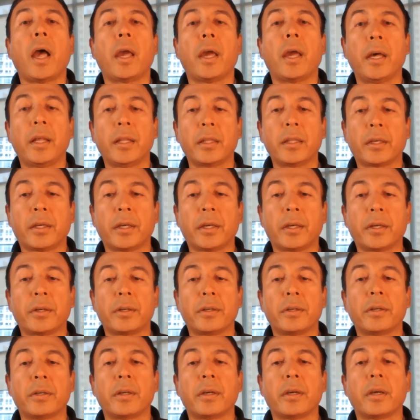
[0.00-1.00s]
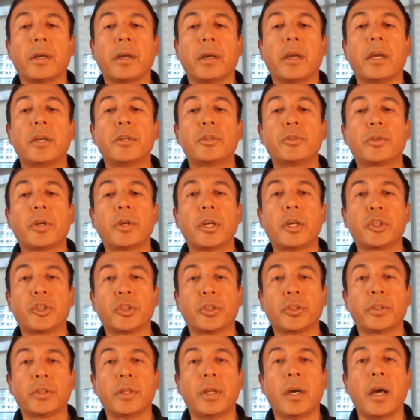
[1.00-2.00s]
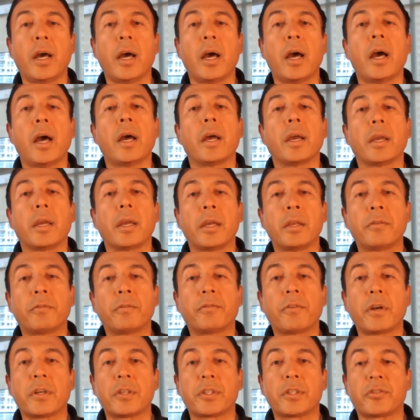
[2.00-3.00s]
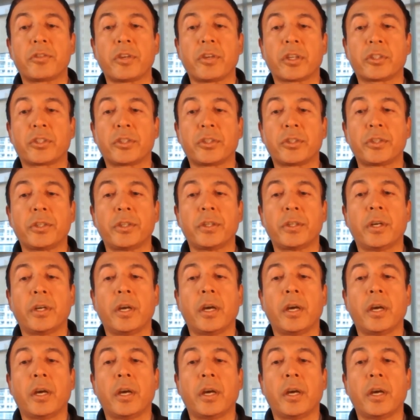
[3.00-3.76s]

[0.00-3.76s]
healthcare, education, infrastructure,